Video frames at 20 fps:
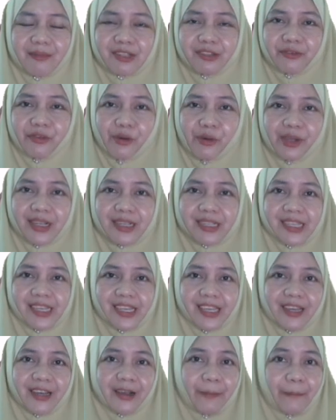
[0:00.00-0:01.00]
focus
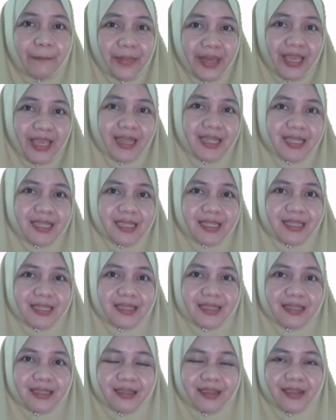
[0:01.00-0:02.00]
here means?
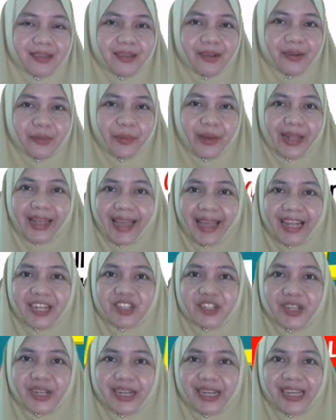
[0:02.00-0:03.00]
Well,
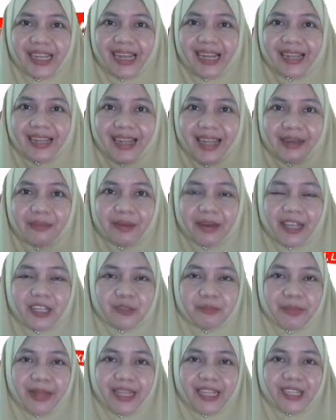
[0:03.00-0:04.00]
actually, let me
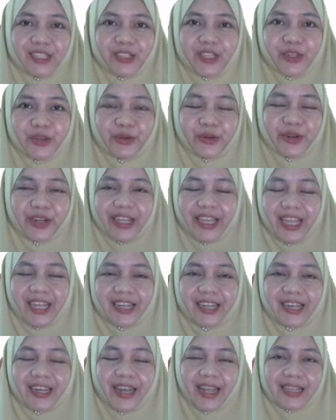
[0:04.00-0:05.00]
explain to you in the
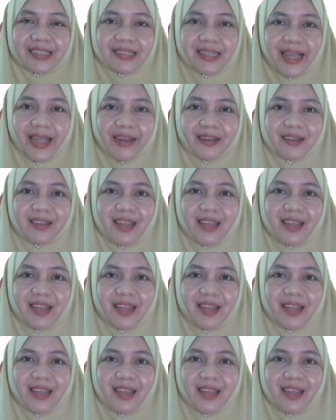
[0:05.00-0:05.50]
next slide.